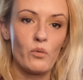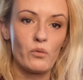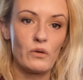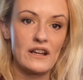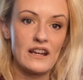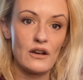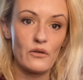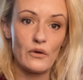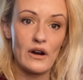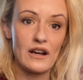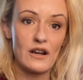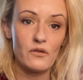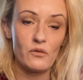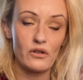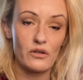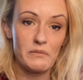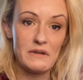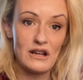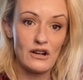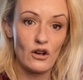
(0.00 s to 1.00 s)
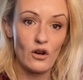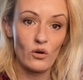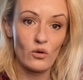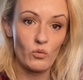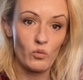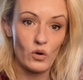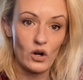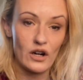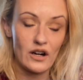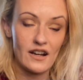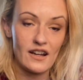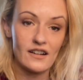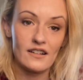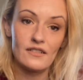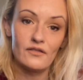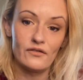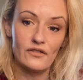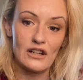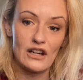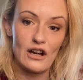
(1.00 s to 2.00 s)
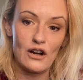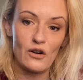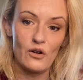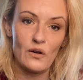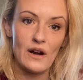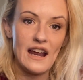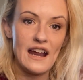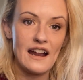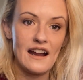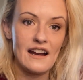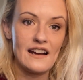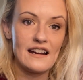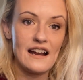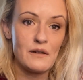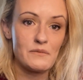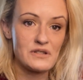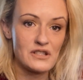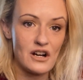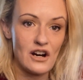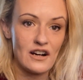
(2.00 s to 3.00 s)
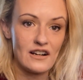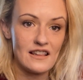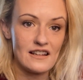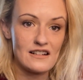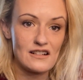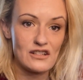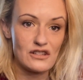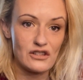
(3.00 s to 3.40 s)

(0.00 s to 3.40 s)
get ready with me to go to work video. And I'm sorry that it's